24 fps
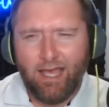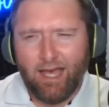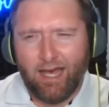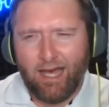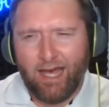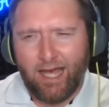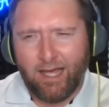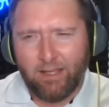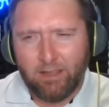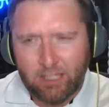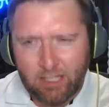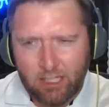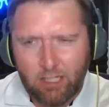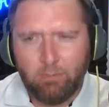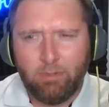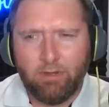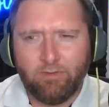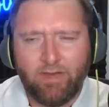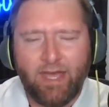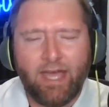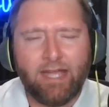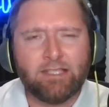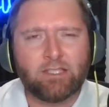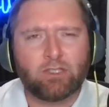a little
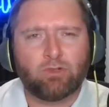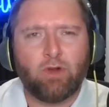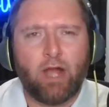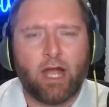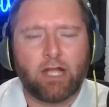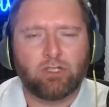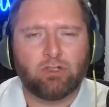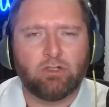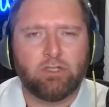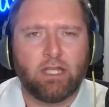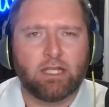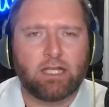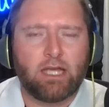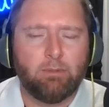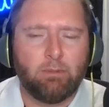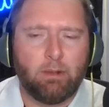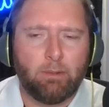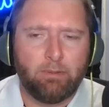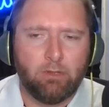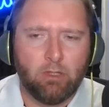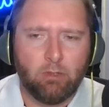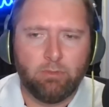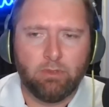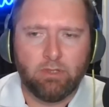bit of a head scratcher, and then coming
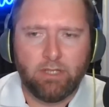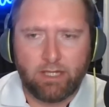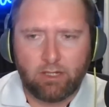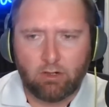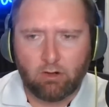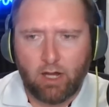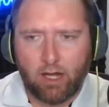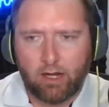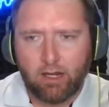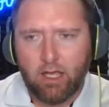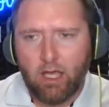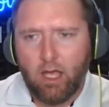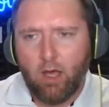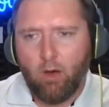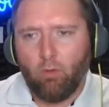up a little bit later on,